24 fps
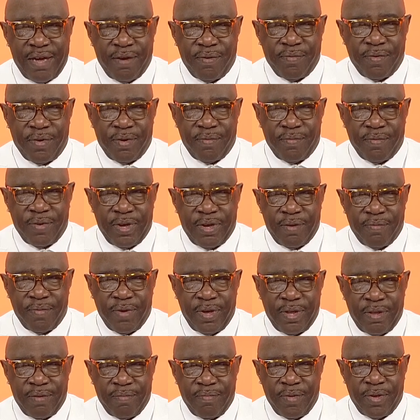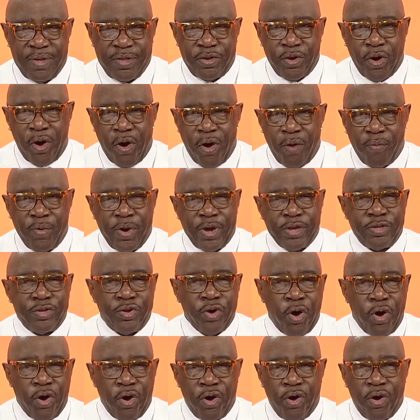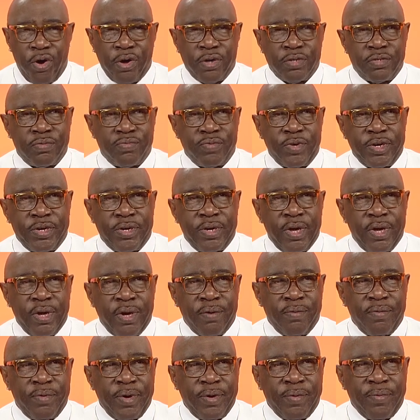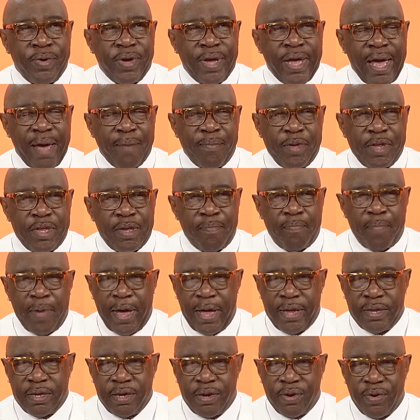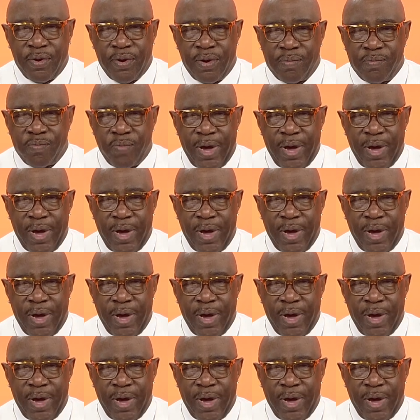We we we we dog we're dogs. We, we we can't be depended on.